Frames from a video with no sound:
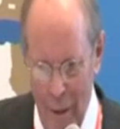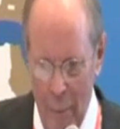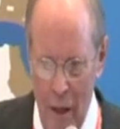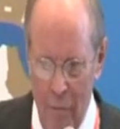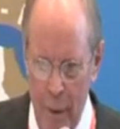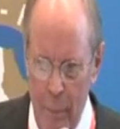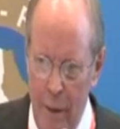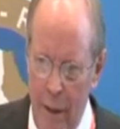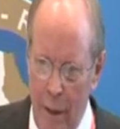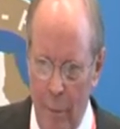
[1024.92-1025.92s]
if
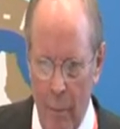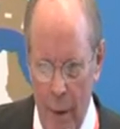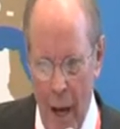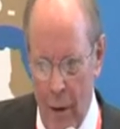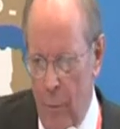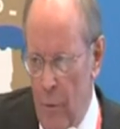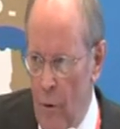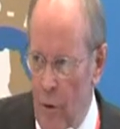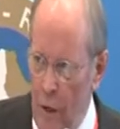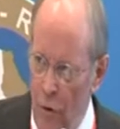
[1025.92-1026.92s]
BP had
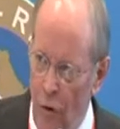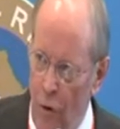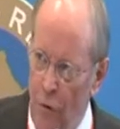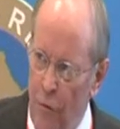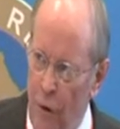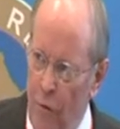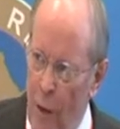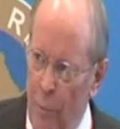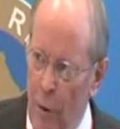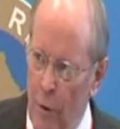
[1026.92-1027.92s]
insurance, for
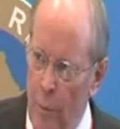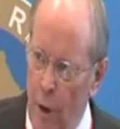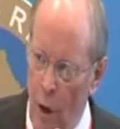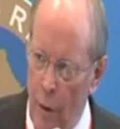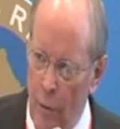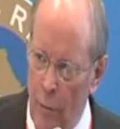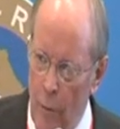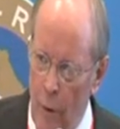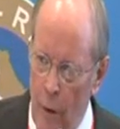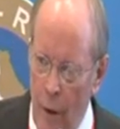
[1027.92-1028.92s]
example, on the Macondo
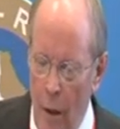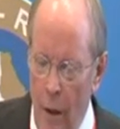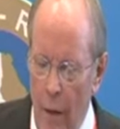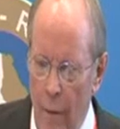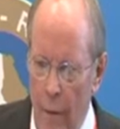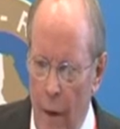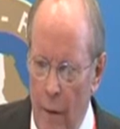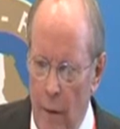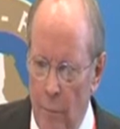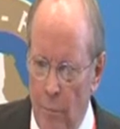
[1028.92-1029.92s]
well,
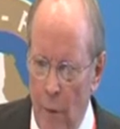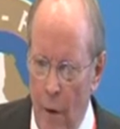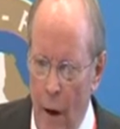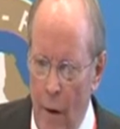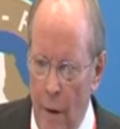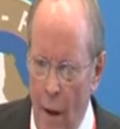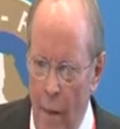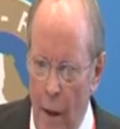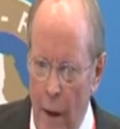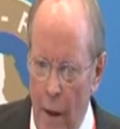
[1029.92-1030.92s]
then
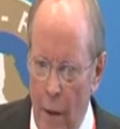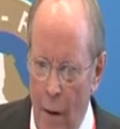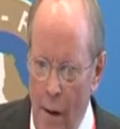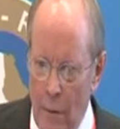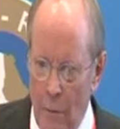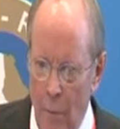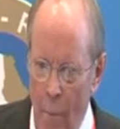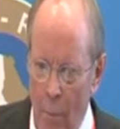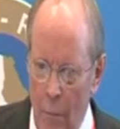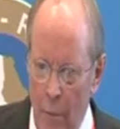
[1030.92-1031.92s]
they
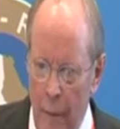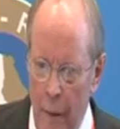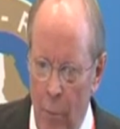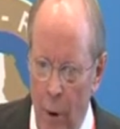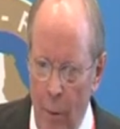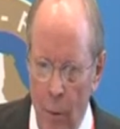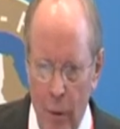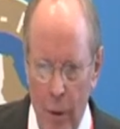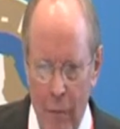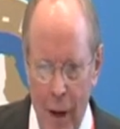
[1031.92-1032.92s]
probably
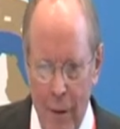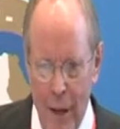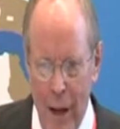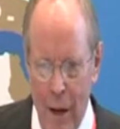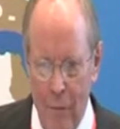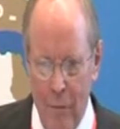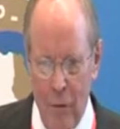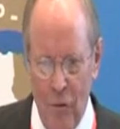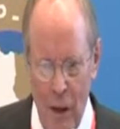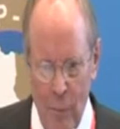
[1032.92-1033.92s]
wouldn't have had to have the
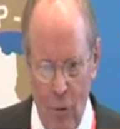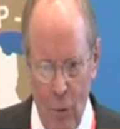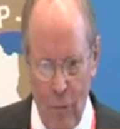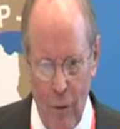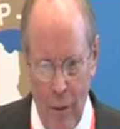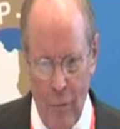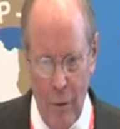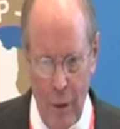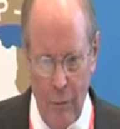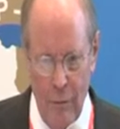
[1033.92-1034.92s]
same sort of
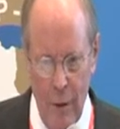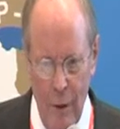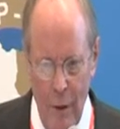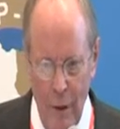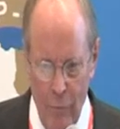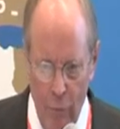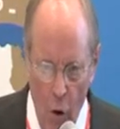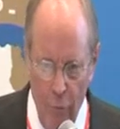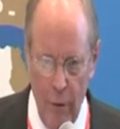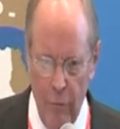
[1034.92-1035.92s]
level of
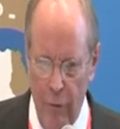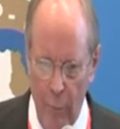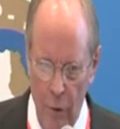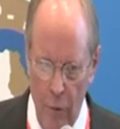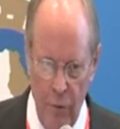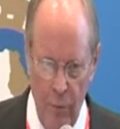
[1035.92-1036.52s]
involvement from their